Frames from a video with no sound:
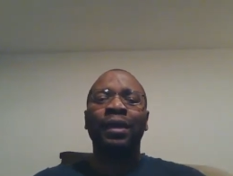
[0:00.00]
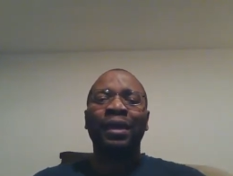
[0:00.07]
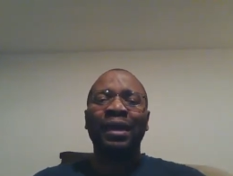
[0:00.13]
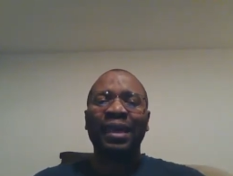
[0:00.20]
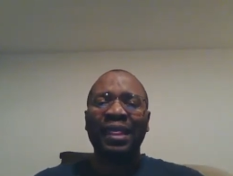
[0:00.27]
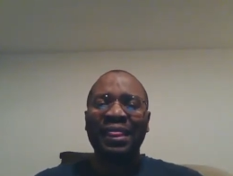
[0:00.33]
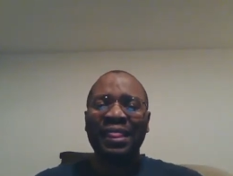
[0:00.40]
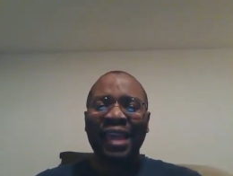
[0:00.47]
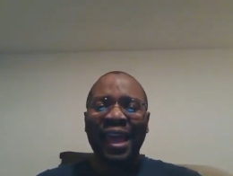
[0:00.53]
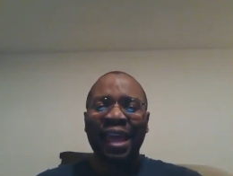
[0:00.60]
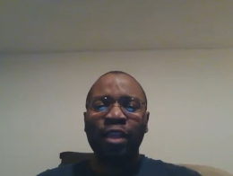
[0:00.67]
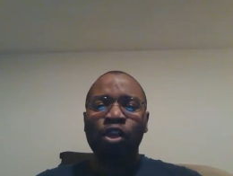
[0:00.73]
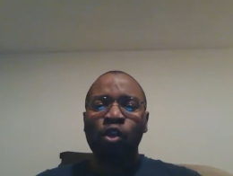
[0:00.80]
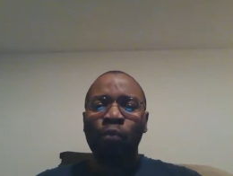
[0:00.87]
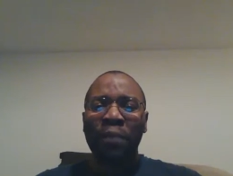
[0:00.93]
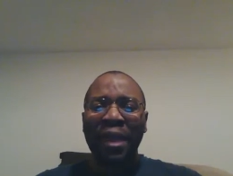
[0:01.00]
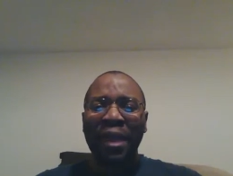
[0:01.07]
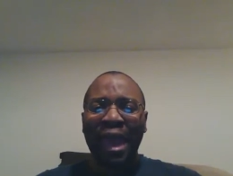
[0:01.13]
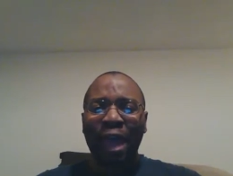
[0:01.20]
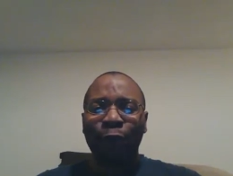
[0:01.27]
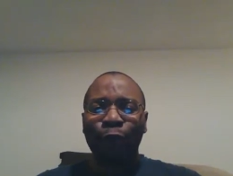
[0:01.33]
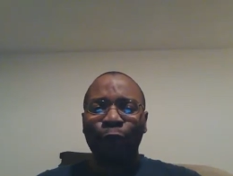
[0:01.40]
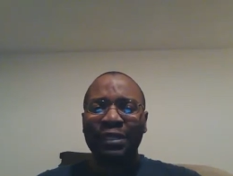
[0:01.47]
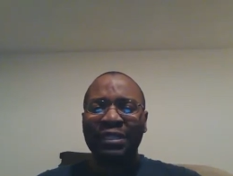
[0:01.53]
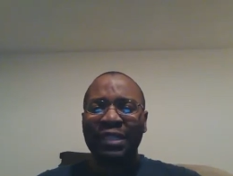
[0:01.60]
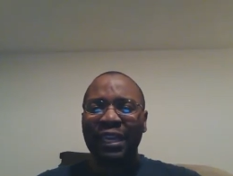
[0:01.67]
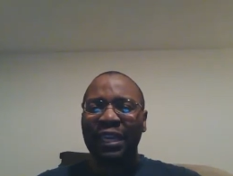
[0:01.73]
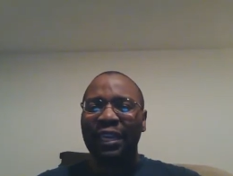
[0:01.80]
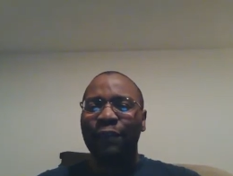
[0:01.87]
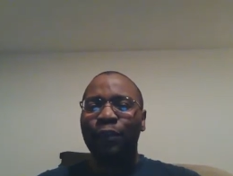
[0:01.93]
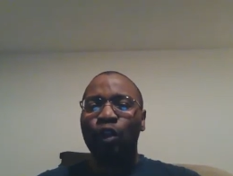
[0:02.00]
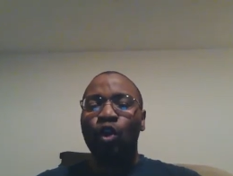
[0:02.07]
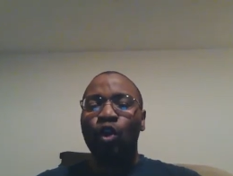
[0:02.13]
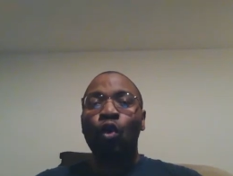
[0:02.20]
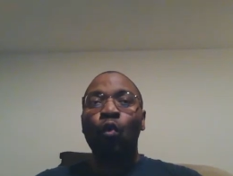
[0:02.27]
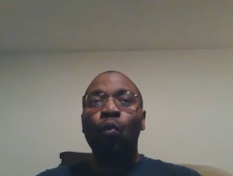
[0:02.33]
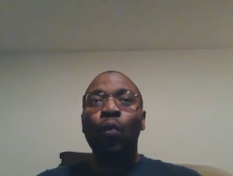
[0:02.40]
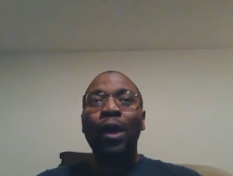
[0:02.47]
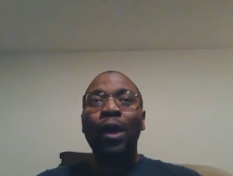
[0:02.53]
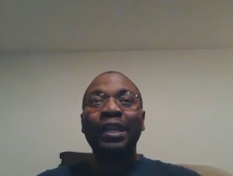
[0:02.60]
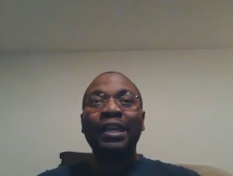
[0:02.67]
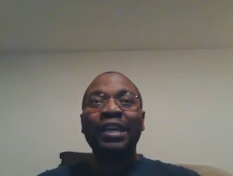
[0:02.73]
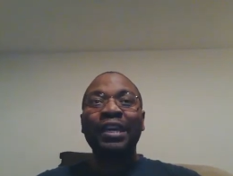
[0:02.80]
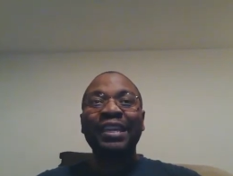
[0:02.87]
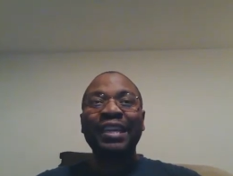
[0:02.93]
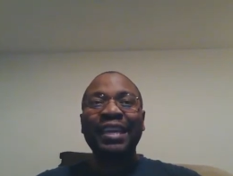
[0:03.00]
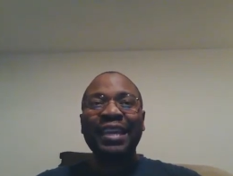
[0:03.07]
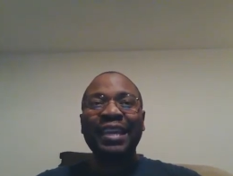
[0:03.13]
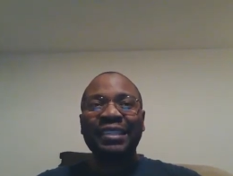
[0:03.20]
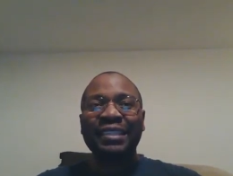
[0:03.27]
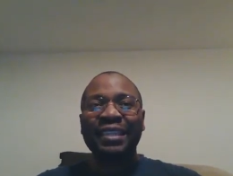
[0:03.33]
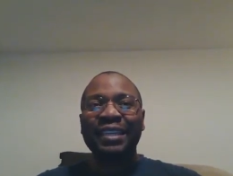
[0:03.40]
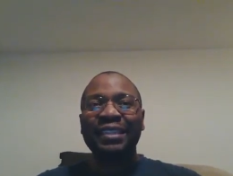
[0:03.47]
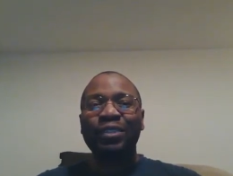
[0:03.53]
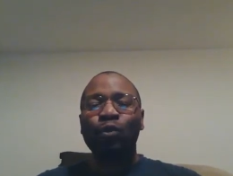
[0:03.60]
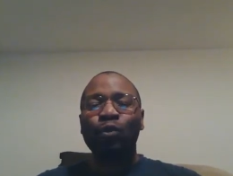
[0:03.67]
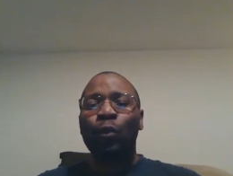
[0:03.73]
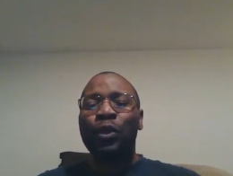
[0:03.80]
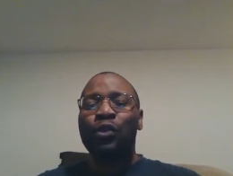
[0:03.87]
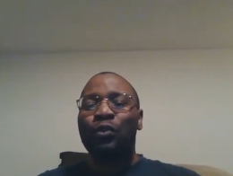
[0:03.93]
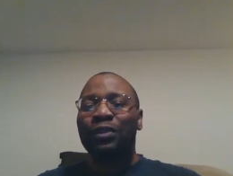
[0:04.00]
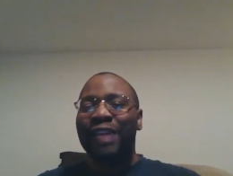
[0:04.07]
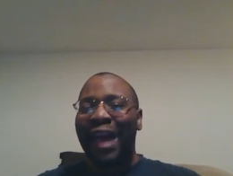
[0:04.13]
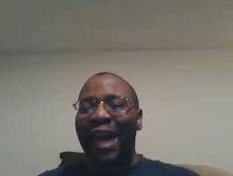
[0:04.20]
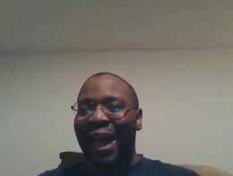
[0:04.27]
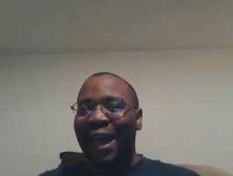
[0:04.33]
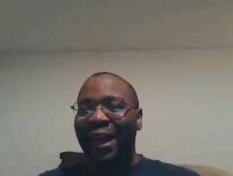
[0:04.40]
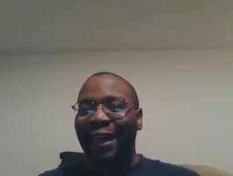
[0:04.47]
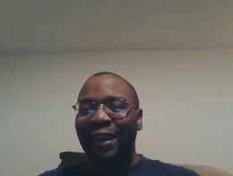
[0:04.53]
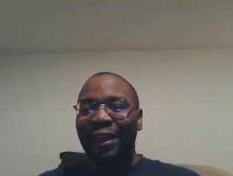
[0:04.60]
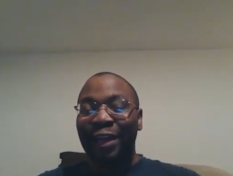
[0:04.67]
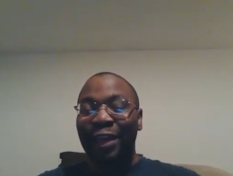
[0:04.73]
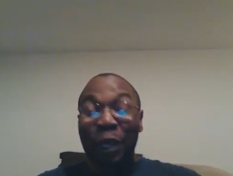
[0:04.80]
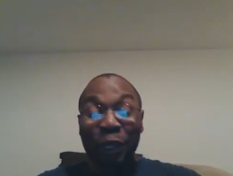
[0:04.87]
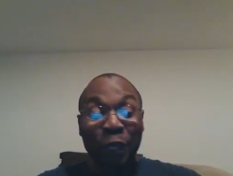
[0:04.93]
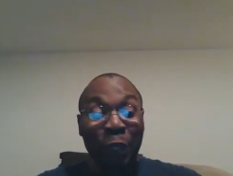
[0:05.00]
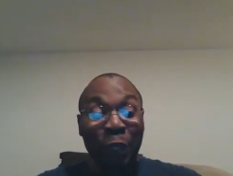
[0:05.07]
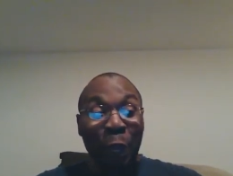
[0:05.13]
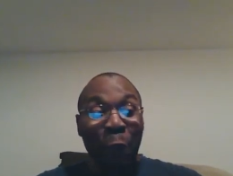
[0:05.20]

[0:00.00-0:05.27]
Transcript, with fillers: that you may have received what good is it when you die? You know